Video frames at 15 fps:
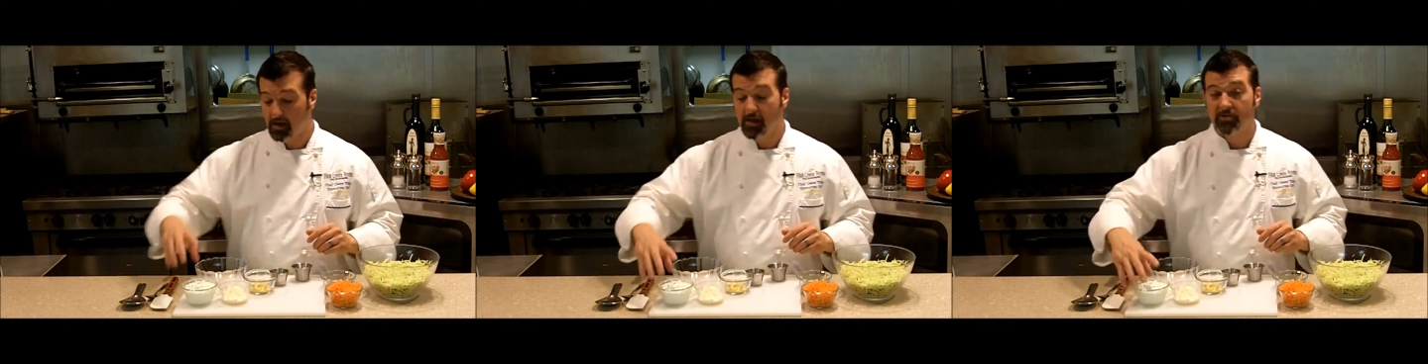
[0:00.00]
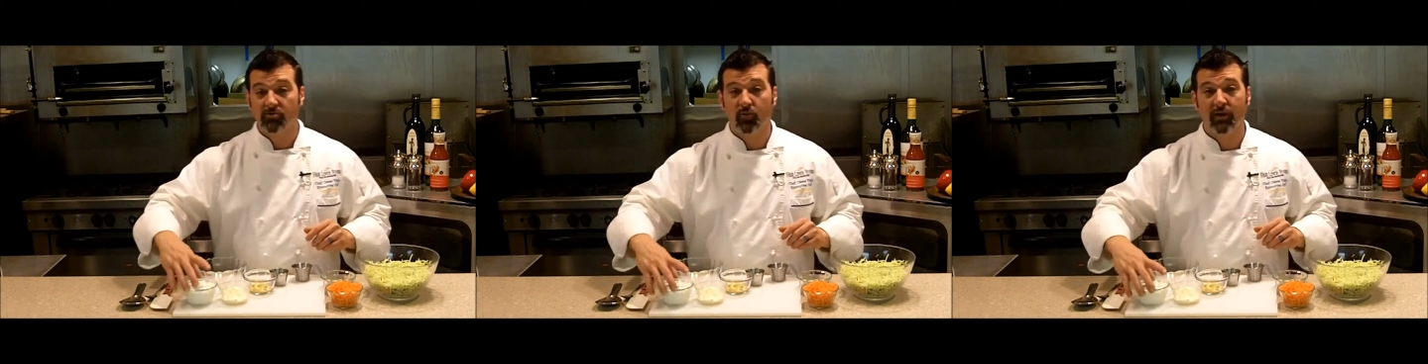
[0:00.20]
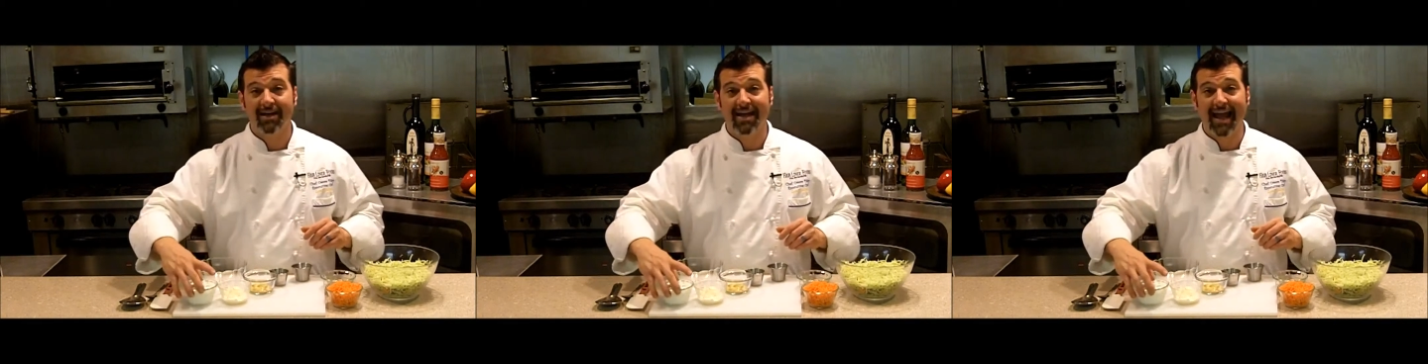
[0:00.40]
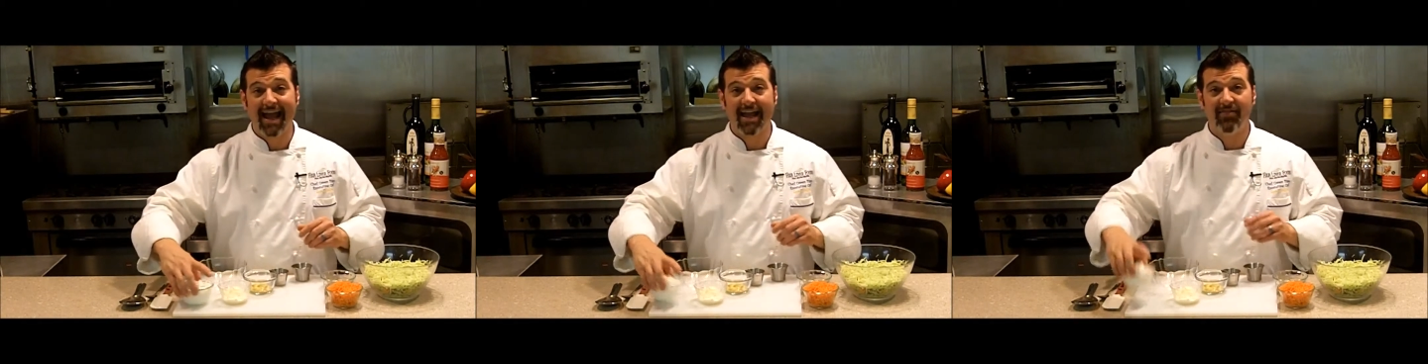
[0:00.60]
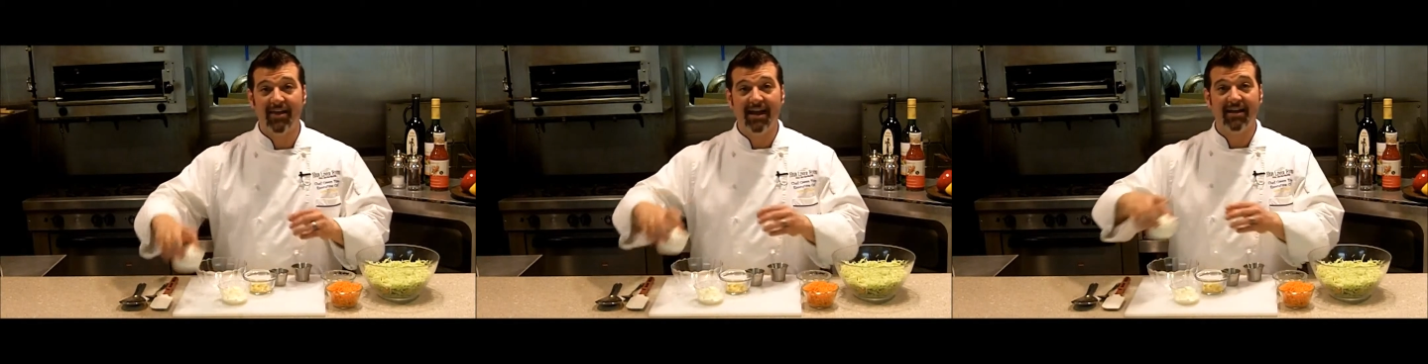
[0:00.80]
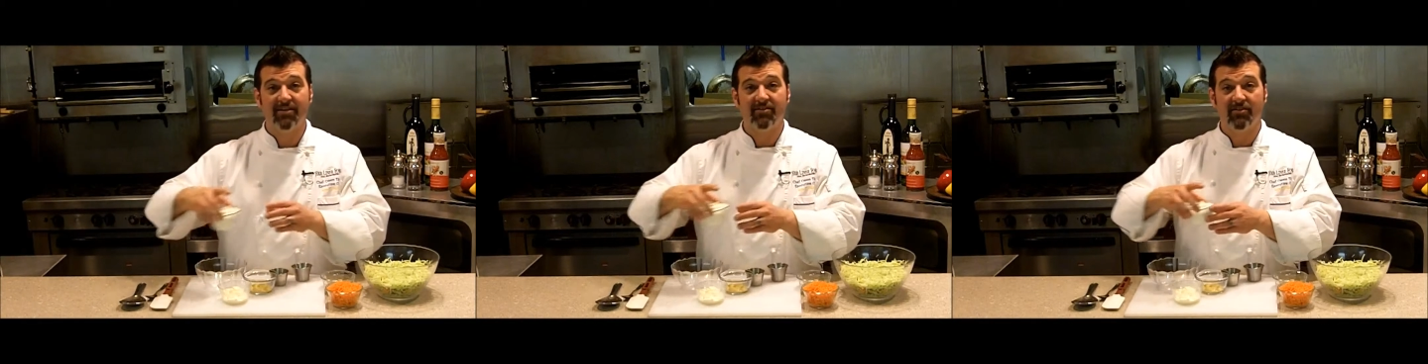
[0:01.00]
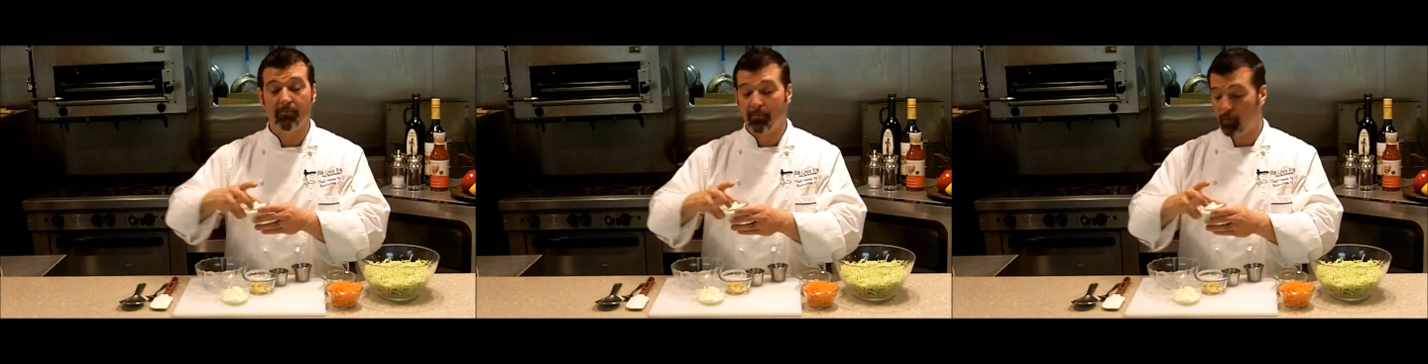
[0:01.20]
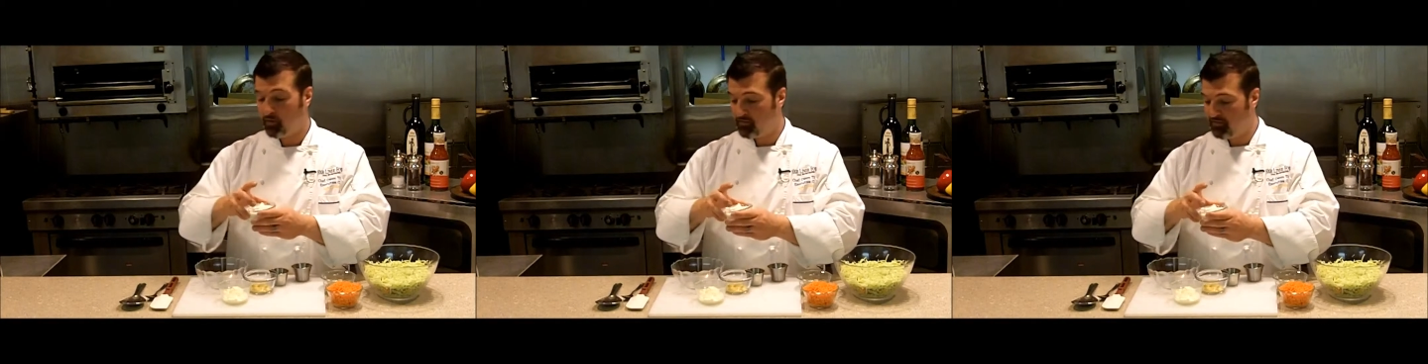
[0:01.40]
So we're going to add that into the
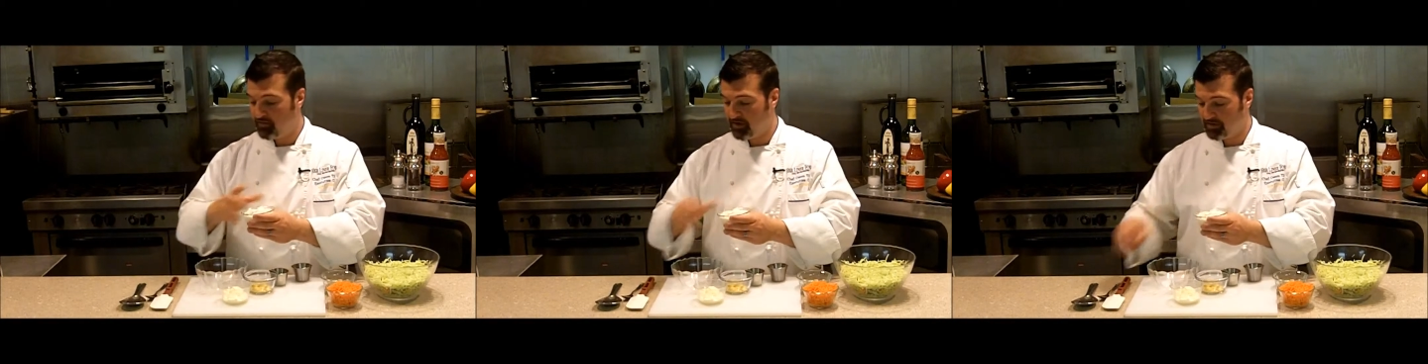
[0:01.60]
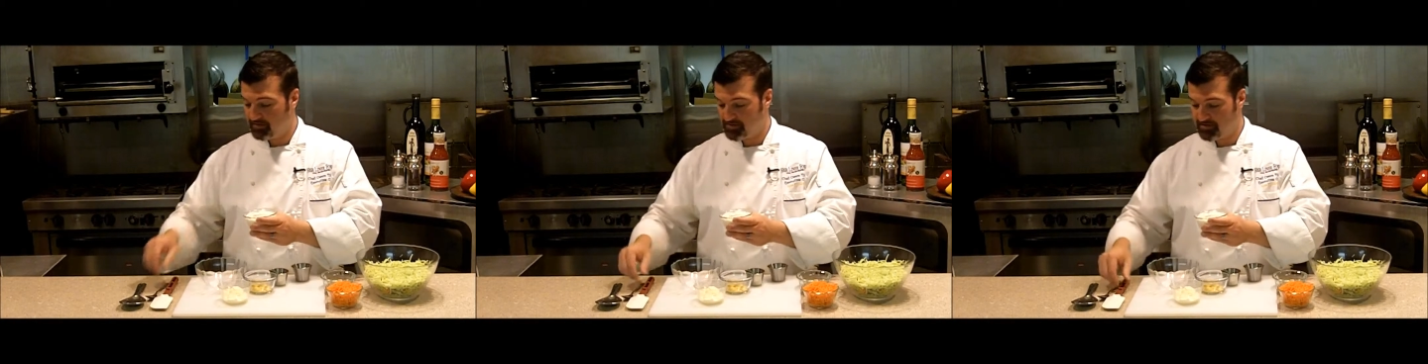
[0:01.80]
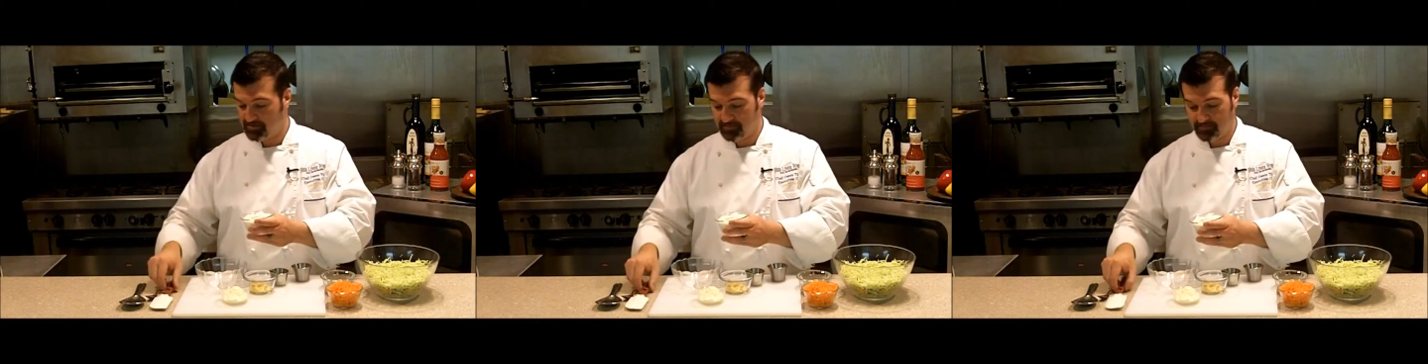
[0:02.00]
bowl first.